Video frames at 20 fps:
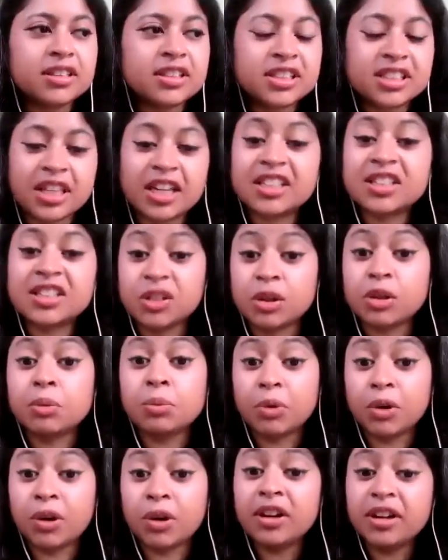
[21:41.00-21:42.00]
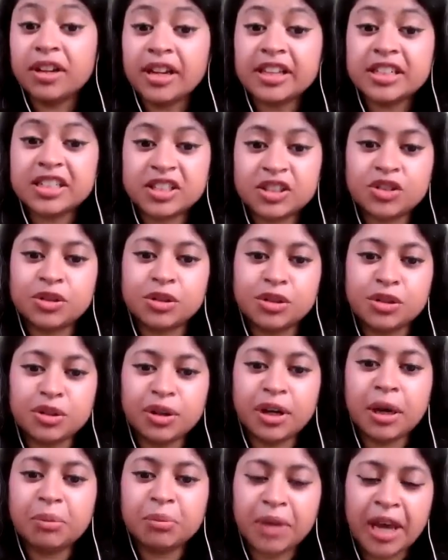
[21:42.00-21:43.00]
Such a good point. It's
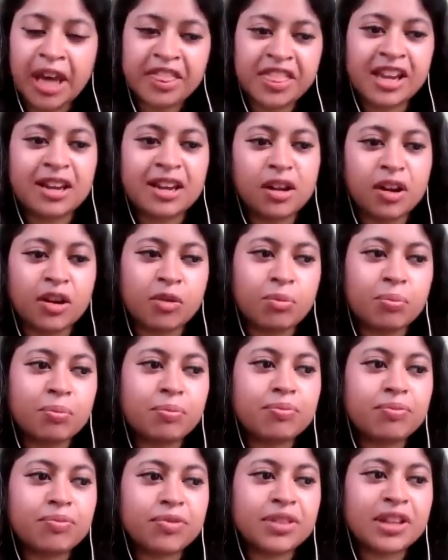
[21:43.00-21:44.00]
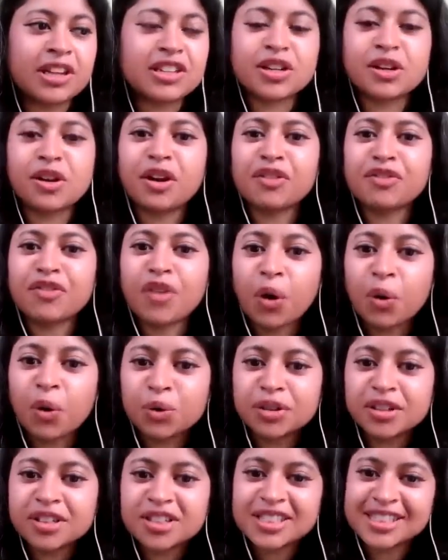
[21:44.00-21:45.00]
true. I think there's a lot of
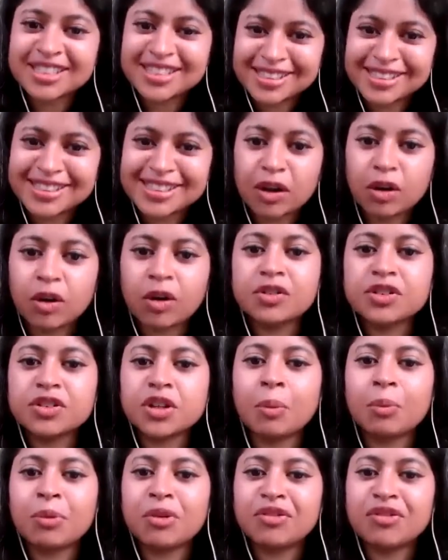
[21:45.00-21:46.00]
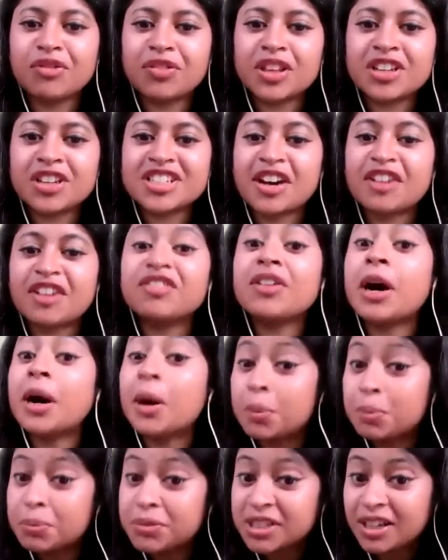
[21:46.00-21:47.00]
onus, isn't it, on top of the
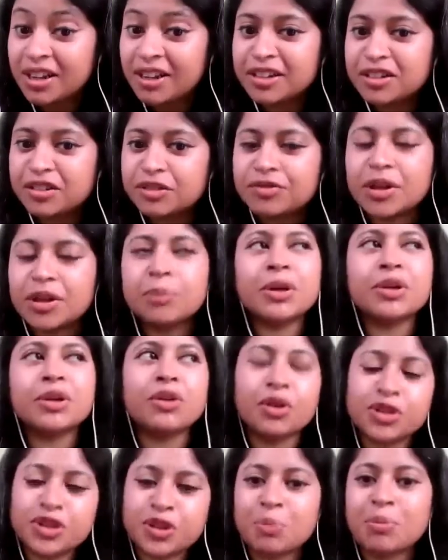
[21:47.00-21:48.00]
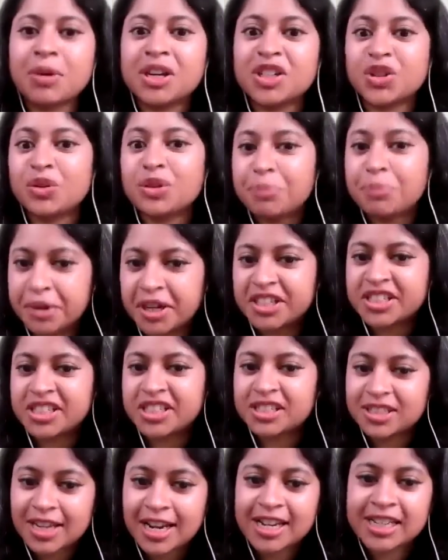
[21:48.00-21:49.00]
self-help side of it, but not so much on the
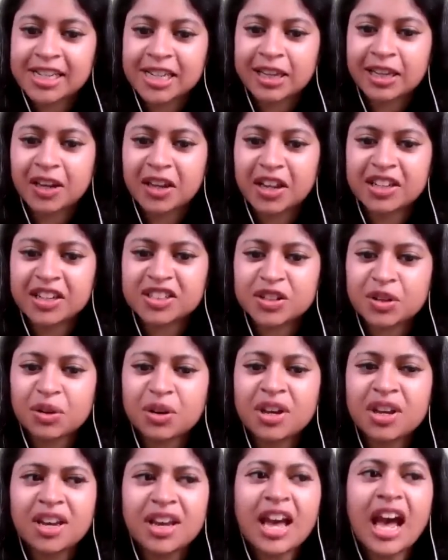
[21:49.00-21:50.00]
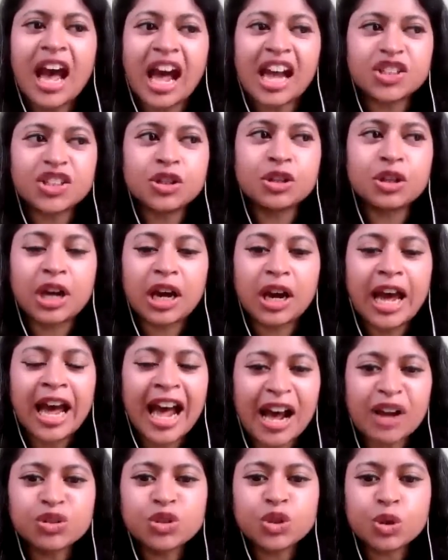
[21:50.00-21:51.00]
person taking it. And so, actually,
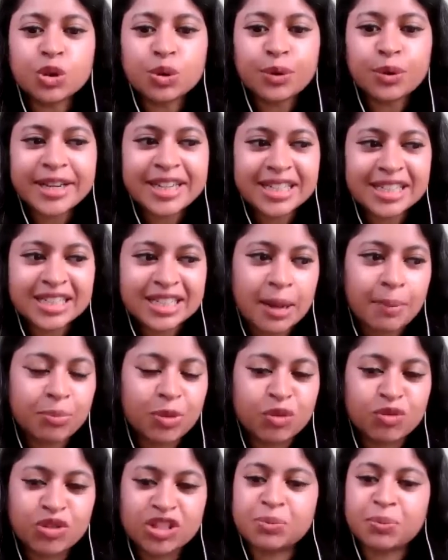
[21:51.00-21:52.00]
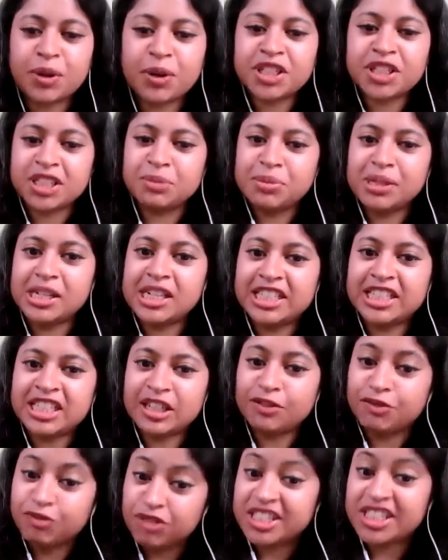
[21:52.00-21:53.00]
how do you accept the
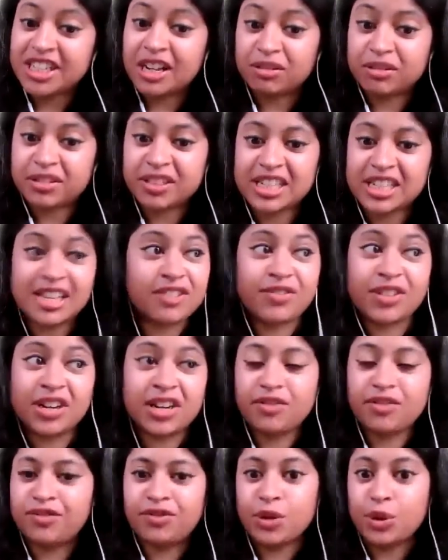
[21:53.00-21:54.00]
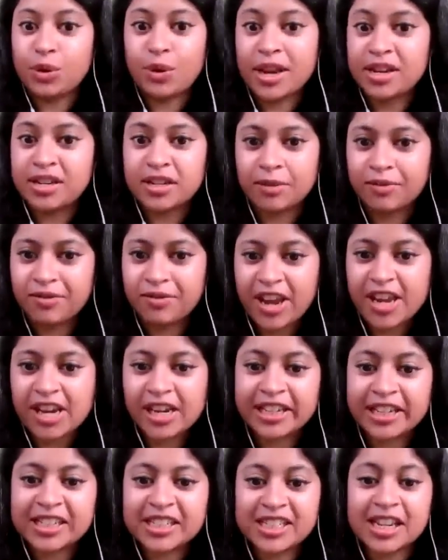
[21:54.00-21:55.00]
responsibility of results, even if you end up
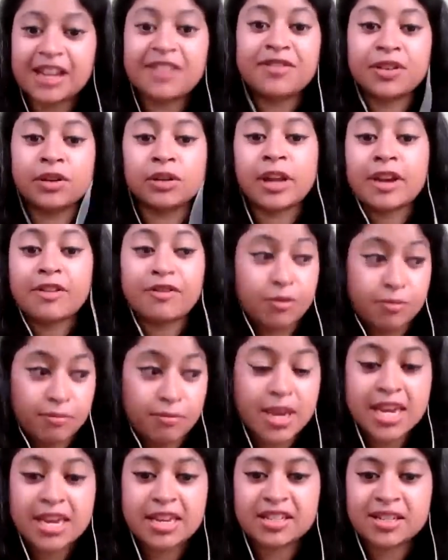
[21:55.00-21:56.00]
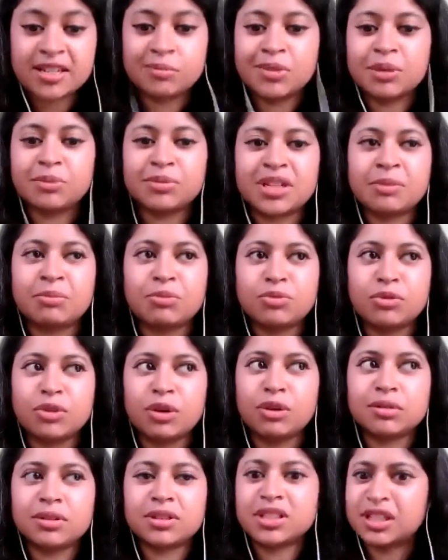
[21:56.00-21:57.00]
failing? Because I feel like for me, sometimes I'm
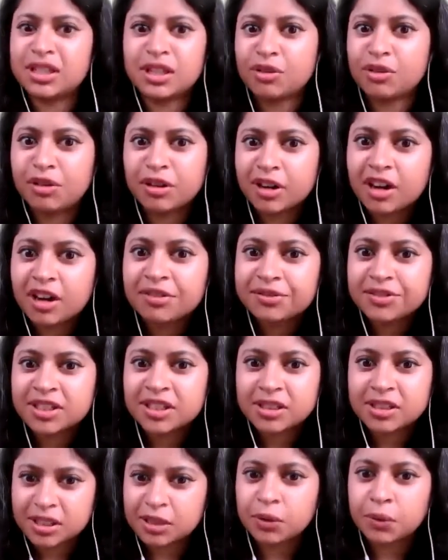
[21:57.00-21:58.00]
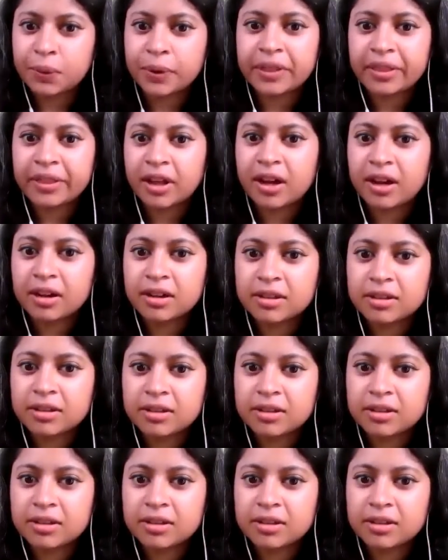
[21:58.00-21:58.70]
not secure enough to deal with that.